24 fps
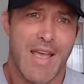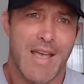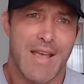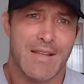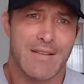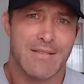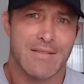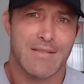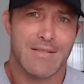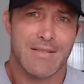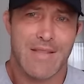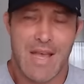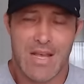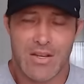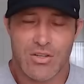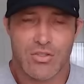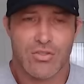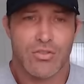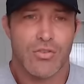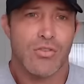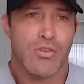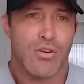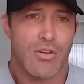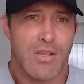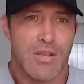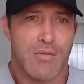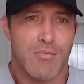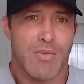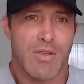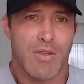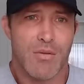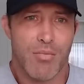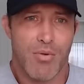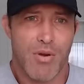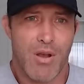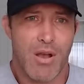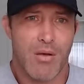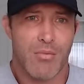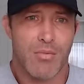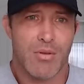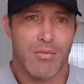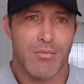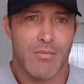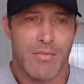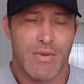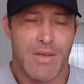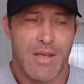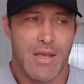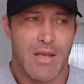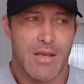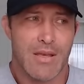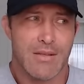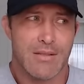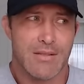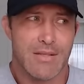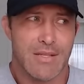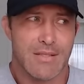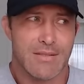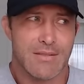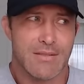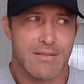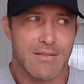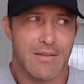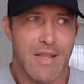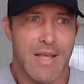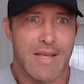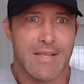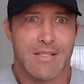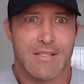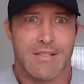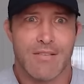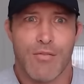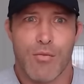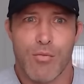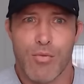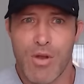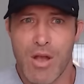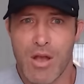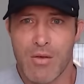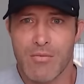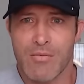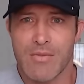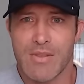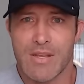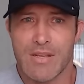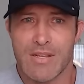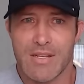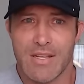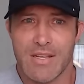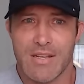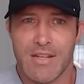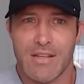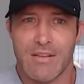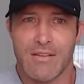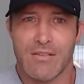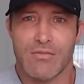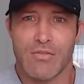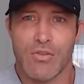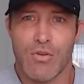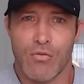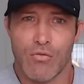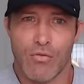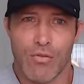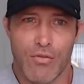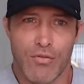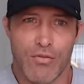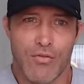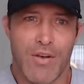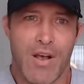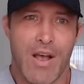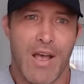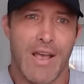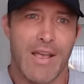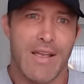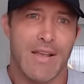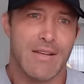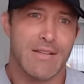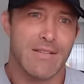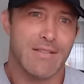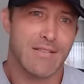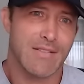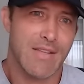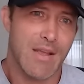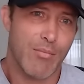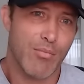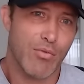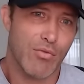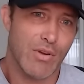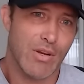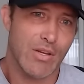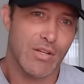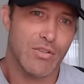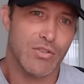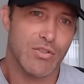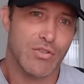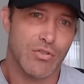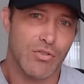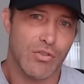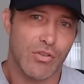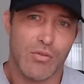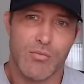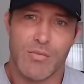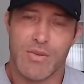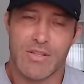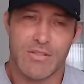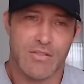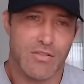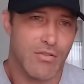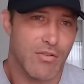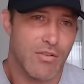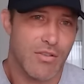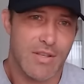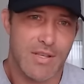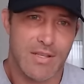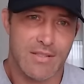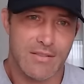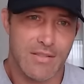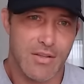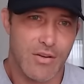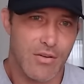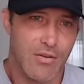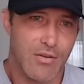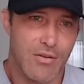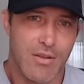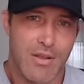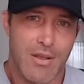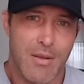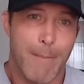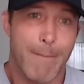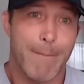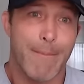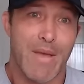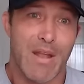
And that sugar can be a problem, and it's less of a problem than eating, you know, refined separated sugar, because there are things that are